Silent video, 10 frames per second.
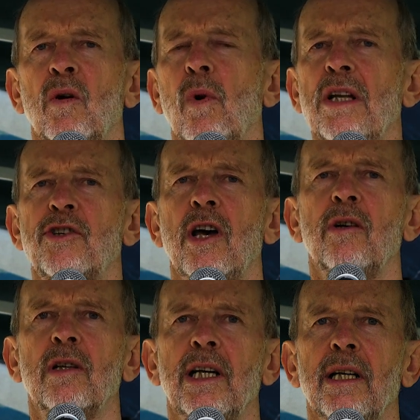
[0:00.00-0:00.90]
Once
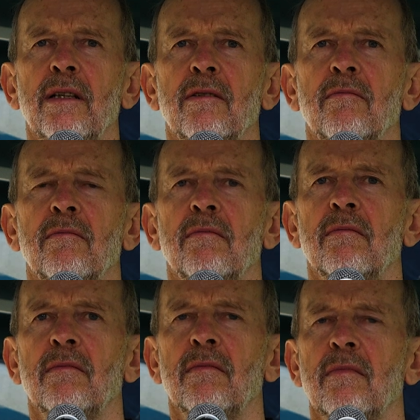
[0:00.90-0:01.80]
only,
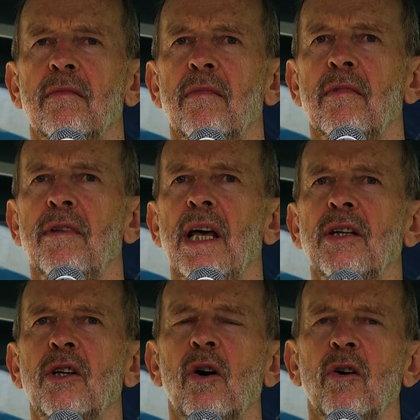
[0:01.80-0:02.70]

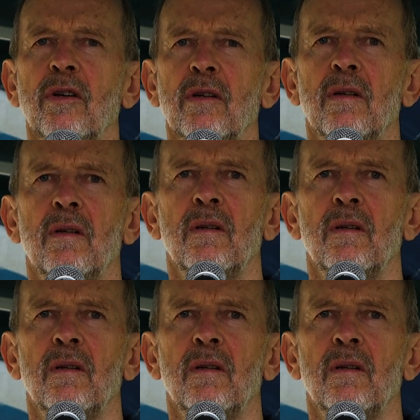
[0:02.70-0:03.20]
then gone.